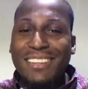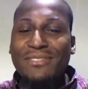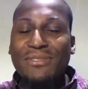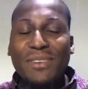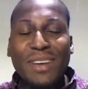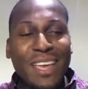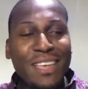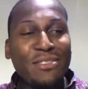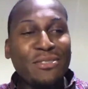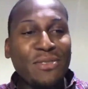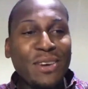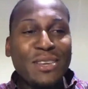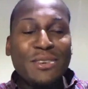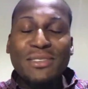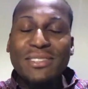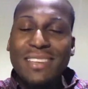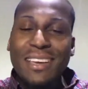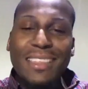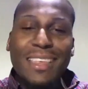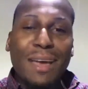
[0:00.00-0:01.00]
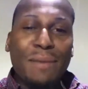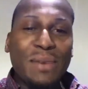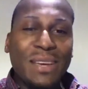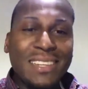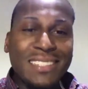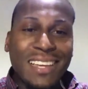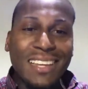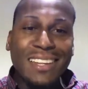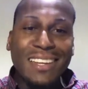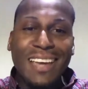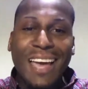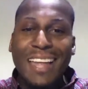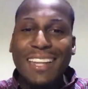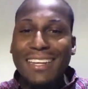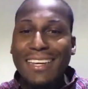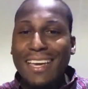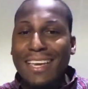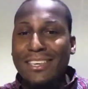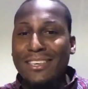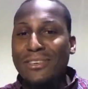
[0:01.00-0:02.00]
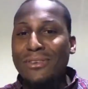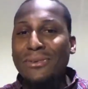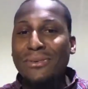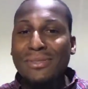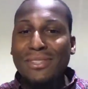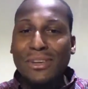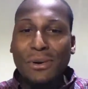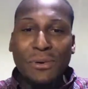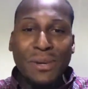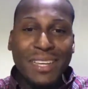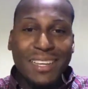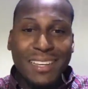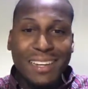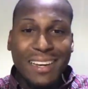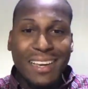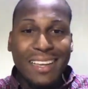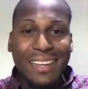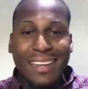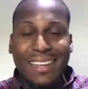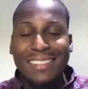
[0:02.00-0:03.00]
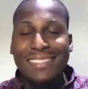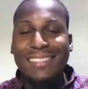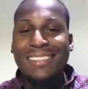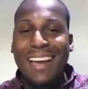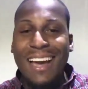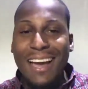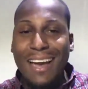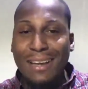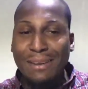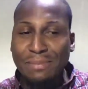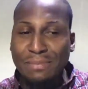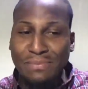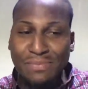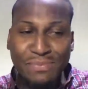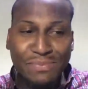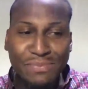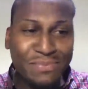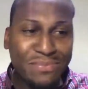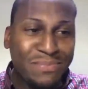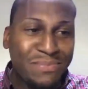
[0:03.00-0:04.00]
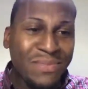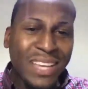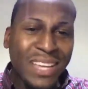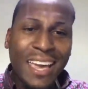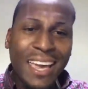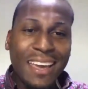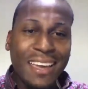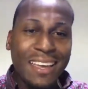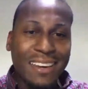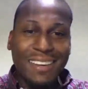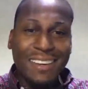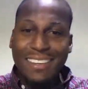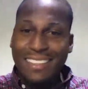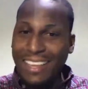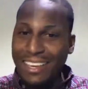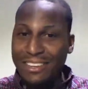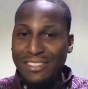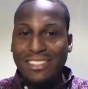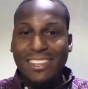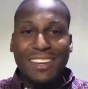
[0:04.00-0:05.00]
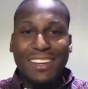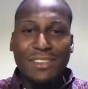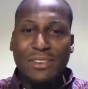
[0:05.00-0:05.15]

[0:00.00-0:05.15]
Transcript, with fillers: fu- it's funny you say that because i look i look at you tony and, and, and scott and like you said, you